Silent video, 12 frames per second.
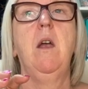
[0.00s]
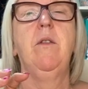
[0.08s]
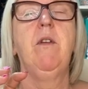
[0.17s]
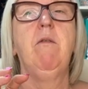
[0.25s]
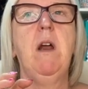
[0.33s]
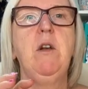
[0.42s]

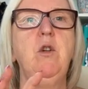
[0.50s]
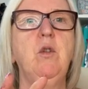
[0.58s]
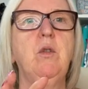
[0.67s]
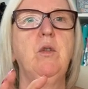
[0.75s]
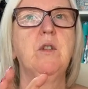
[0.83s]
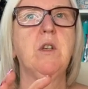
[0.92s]
there are
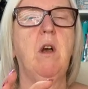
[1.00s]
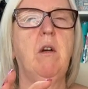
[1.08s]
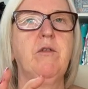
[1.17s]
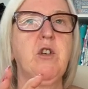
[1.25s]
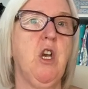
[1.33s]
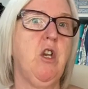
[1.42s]
loads
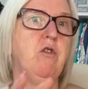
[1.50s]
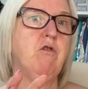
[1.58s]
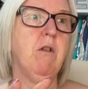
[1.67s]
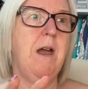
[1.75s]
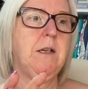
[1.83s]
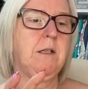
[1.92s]
of shirt
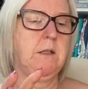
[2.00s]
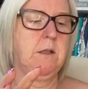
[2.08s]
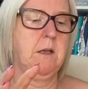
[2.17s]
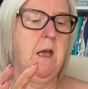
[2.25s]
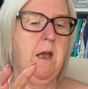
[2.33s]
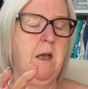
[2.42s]
dress
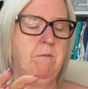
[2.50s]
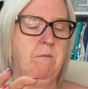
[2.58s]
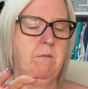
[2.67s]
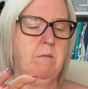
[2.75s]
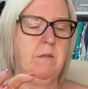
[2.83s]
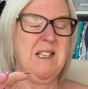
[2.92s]

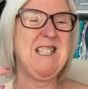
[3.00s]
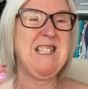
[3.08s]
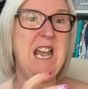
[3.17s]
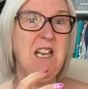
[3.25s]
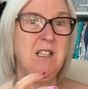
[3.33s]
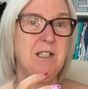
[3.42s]
um,
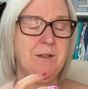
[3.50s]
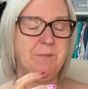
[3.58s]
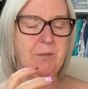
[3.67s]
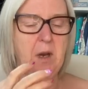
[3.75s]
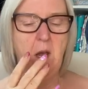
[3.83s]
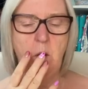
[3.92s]
sets,
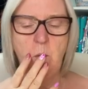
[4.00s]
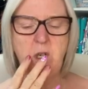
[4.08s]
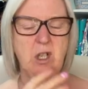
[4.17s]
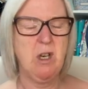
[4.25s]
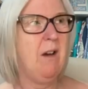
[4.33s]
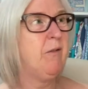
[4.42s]

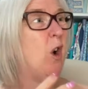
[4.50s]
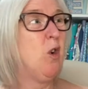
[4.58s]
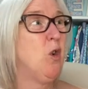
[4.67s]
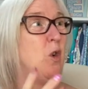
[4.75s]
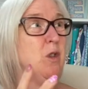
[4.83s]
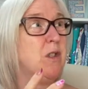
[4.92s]
which I've got
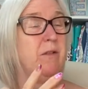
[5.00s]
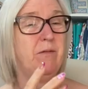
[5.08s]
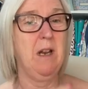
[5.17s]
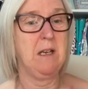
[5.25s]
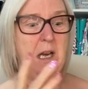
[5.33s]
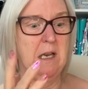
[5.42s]
loads of
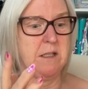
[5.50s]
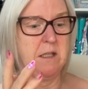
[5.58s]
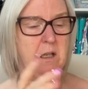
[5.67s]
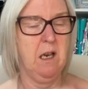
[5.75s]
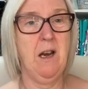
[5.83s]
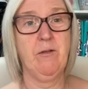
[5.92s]
like
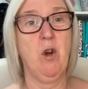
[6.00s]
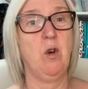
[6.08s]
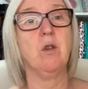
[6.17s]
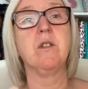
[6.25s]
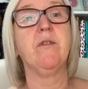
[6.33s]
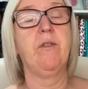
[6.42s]
elastic and I've got
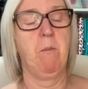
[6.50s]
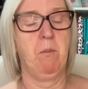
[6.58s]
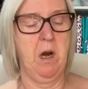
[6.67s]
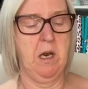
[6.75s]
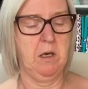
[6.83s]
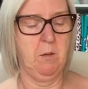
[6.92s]
loads of
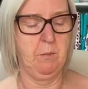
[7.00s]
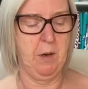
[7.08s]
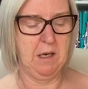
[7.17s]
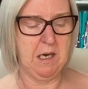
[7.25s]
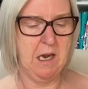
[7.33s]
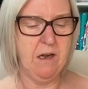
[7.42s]
fabric, but I
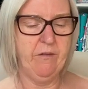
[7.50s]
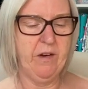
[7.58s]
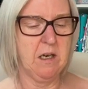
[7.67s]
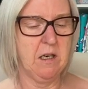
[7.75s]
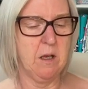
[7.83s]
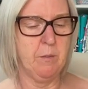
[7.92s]
kind of
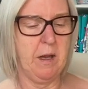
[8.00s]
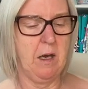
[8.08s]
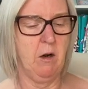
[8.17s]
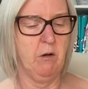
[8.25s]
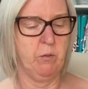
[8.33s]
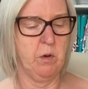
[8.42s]
fell a little bit
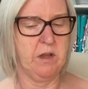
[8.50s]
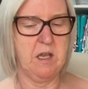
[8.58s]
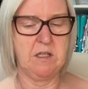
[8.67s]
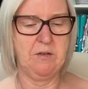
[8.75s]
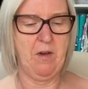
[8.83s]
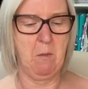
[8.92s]
in love with
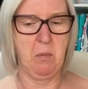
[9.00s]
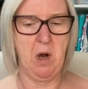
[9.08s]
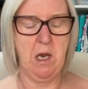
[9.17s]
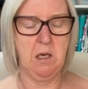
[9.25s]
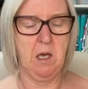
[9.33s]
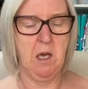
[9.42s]
this
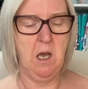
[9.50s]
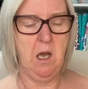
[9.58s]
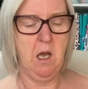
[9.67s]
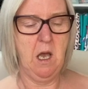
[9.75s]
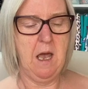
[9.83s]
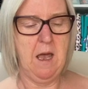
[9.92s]
fabric.
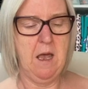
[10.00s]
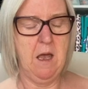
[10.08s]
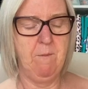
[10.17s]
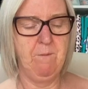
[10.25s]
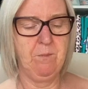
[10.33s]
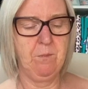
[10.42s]

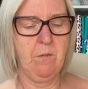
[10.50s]
Um,